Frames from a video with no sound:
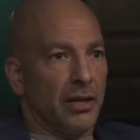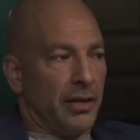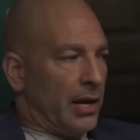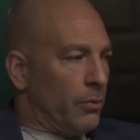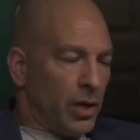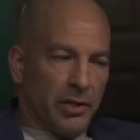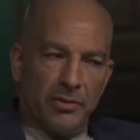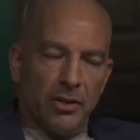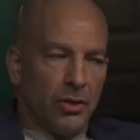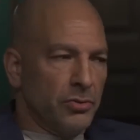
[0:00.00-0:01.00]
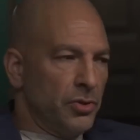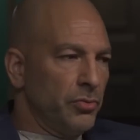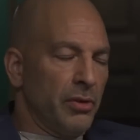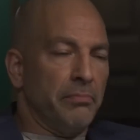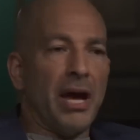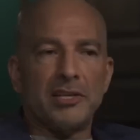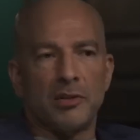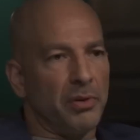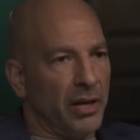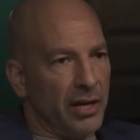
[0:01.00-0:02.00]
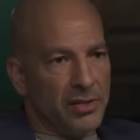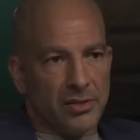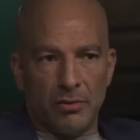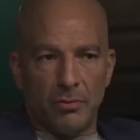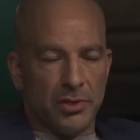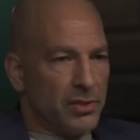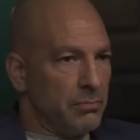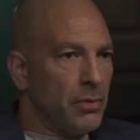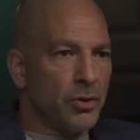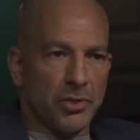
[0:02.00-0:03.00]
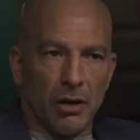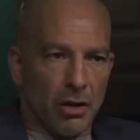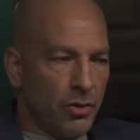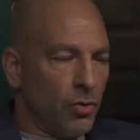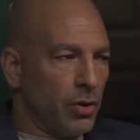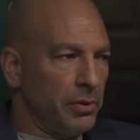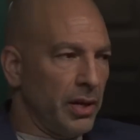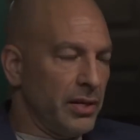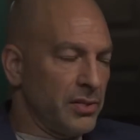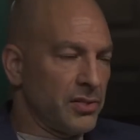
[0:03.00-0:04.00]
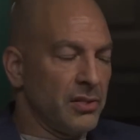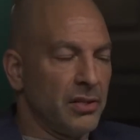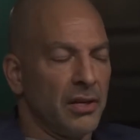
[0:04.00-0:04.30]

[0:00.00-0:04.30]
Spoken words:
And I wanted to go to the best place that was the most hardcore place.